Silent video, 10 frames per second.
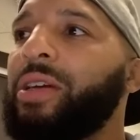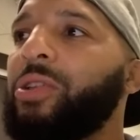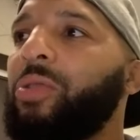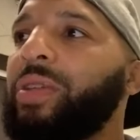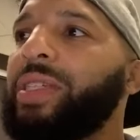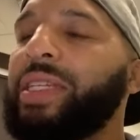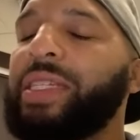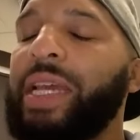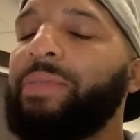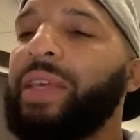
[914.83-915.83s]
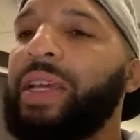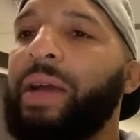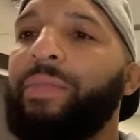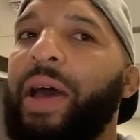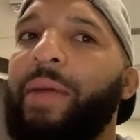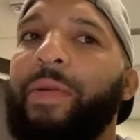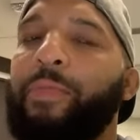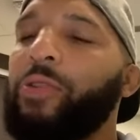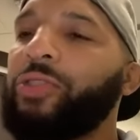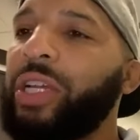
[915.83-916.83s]
So it's the same thing. I'm
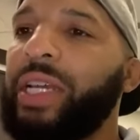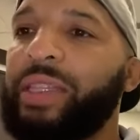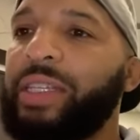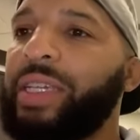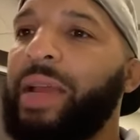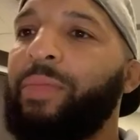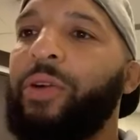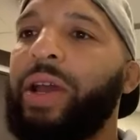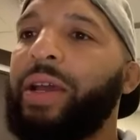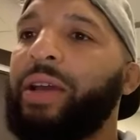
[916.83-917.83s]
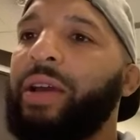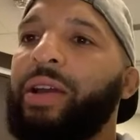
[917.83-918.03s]
approaching it the same way.